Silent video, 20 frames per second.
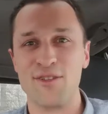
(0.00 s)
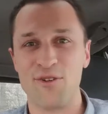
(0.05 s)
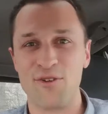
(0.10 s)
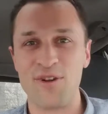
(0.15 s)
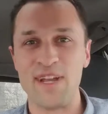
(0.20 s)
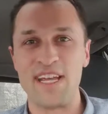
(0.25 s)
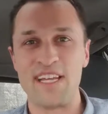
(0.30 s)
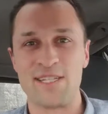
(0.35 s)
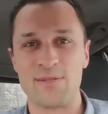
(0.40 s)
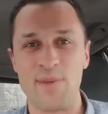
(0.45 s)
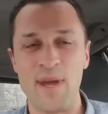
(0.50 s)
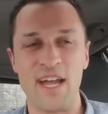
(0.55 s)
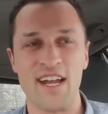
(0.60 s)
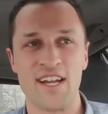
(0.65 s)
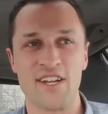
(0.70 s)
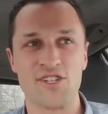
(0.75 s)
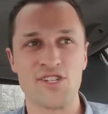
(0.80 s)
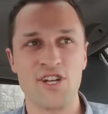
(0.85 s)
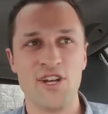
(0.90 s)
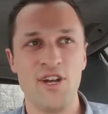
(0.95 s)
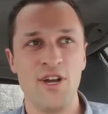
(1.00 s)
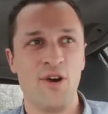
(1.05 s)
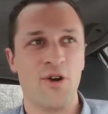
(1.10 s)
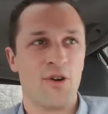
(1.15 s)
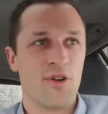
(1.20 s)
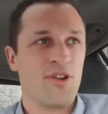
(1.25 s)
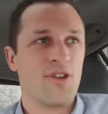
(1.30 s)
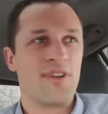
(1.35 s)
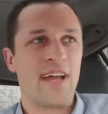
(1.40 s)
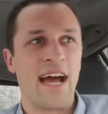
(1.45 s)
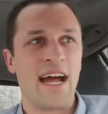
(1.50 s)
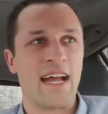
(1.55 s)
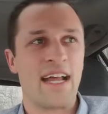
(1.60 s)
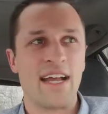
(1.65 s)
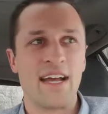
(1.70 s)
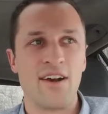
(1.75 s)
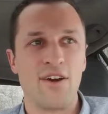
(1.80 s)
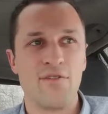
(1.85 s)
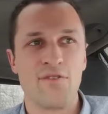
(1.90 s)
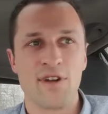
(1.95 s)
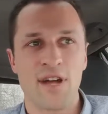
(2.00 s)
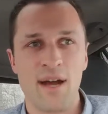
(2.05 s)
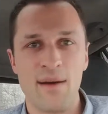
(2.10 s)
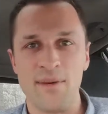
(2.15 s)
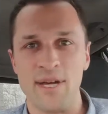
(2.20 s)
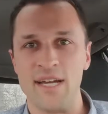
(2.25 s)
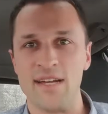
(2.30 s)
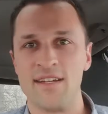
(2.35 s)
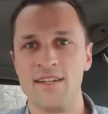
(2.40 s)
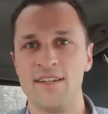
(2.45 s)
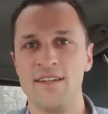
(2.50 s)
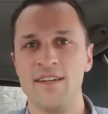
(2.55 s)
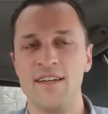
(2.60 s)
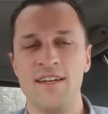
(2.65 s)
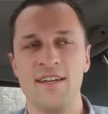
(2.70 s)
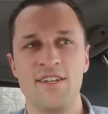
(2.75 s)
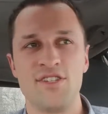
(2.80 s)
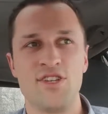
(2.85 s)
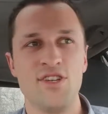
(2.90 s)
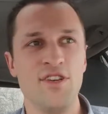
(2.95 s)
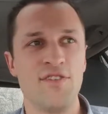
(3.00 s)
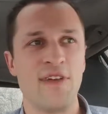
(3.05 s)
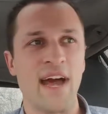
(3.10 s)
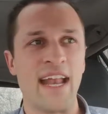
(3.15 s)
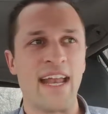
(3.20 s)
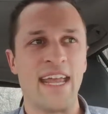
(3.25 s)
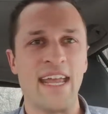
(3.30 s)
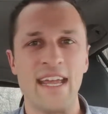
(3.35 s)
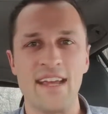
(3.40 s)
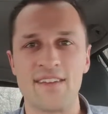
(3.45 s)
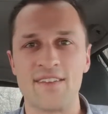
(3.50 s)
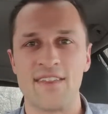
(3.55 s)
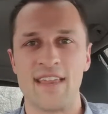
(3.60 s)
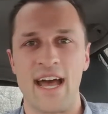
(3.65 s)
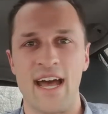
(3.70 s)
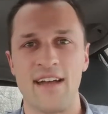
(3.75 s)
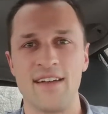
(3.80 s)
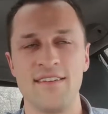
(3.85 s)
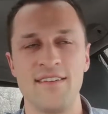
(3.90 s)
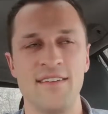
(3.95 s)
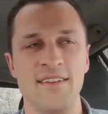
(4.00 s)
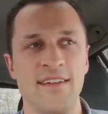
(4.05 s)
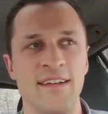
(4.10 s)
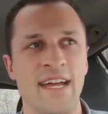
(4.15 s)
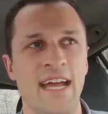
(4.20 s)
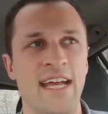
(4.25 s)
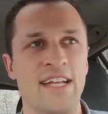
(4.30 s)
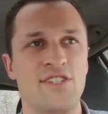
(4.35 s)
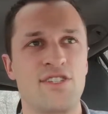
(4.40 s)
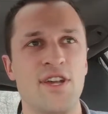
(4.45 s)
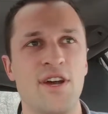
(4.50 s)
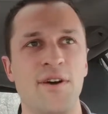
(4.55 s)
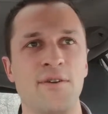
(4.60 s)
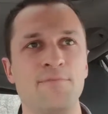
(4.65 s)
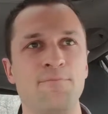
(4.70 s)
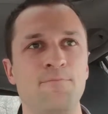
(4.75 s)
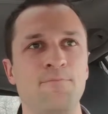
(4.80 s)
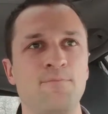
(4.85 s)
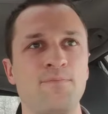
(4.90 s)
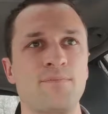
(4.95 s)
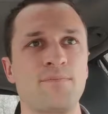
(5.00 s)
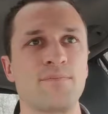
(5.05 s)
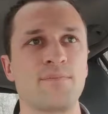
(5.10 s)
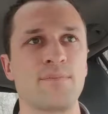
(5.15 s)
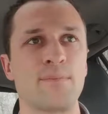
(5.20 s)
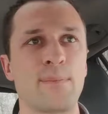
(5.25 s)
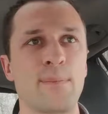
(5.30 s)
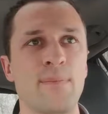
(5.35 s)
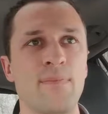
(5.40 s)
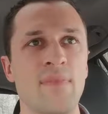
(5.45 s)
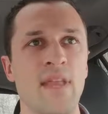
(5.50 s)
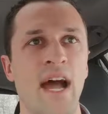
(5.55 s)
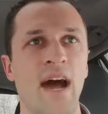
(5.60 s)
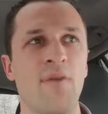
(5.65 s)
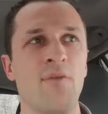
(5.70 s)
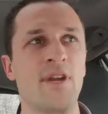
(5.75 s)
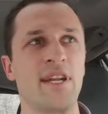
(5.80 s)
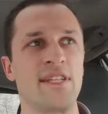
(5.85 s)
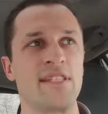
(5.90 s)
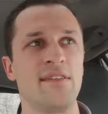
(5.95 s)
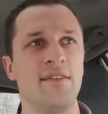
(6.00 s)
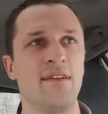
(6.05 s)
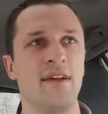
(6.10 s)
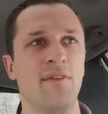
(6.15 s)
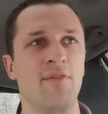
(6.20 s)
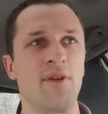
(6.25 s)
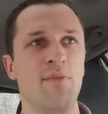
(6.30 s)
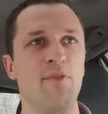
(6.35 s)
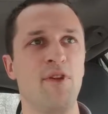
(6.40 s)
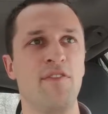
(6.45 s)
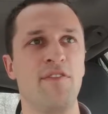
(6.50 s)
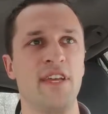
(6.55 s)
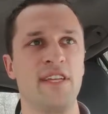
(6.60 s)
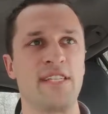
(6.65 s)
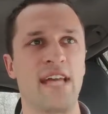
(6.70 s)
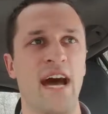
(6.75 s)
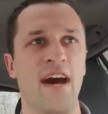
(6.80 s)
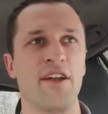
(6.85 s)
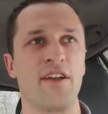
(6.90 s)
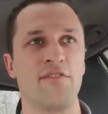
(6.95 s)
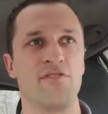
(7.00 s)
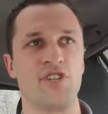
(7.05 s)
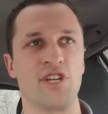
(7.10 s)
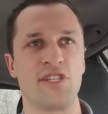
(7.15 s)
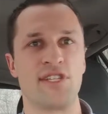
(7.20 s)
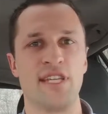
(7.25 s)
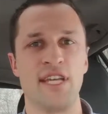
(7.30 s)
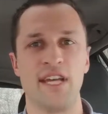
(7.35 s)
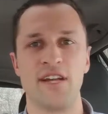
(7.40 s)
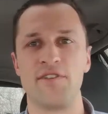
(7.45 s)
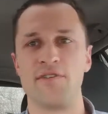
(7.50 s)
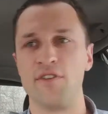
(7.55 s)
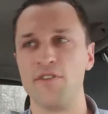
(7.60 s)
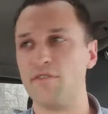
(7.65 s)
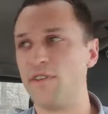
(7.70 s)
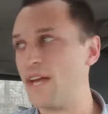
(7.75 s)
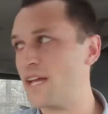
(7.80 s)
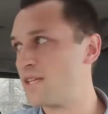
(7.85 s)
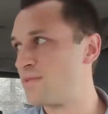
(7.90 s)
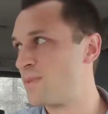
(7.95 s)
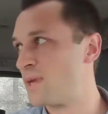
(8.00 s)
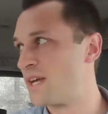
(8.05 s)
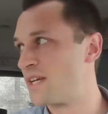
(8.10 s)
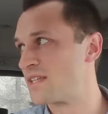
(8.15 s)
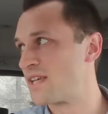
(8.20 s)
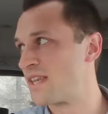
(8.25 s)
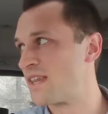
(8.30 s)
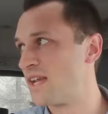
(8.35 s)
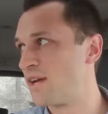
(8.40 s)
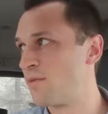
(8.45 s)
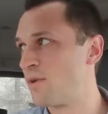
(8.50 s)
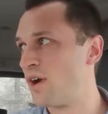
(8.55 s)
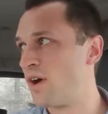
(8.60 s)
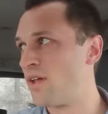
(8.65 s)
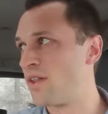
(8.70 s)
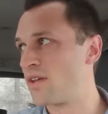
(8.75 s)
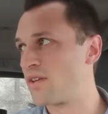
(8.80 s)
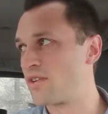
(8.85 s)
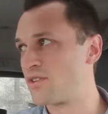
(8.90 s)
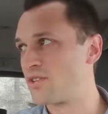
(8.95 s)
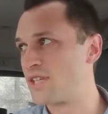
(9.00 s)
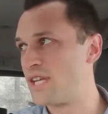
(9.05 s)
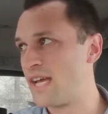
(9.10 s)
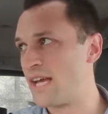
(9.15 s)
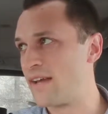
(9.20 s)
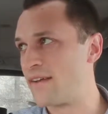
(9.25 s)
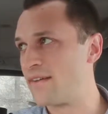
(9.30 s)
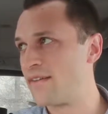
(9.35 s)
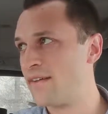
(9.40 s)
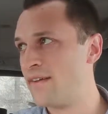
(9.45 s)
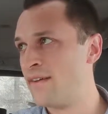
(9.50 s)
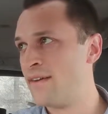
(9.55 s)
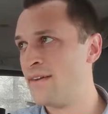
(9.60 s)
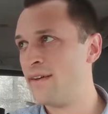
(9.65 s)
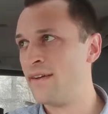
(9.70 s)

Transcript: learning Spanish or you're not going to overcome it. So you've got to handle that. And so I want to move this out of just the interview phase, because I think we all understand